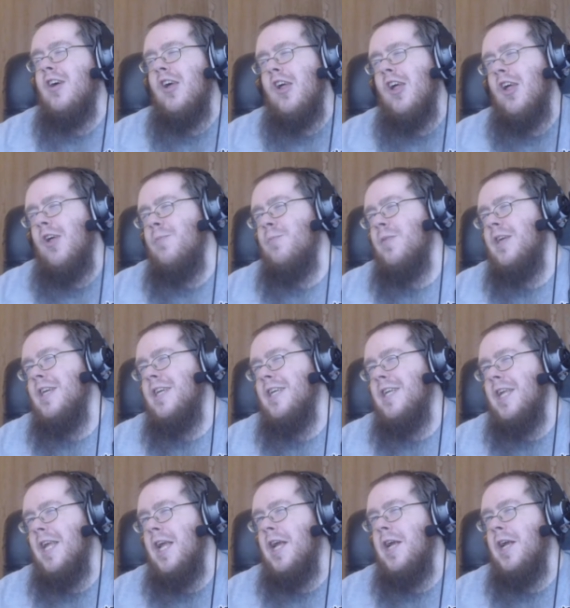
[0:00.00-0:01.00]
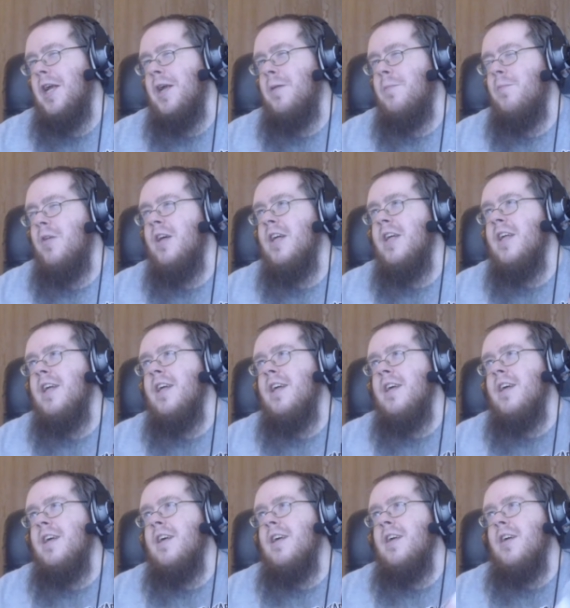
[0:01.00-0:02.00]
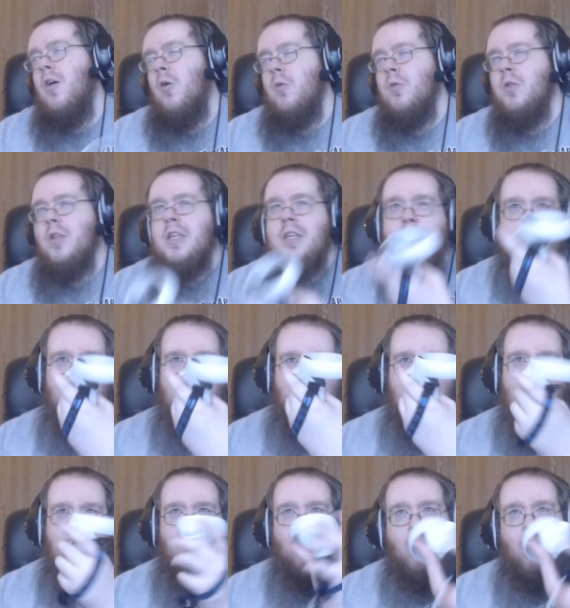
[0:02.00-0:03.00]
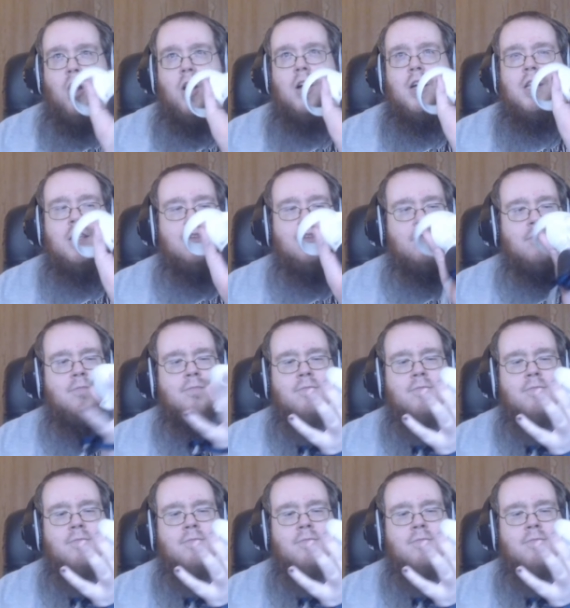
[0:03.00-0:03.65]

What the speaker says: up in game, only using one,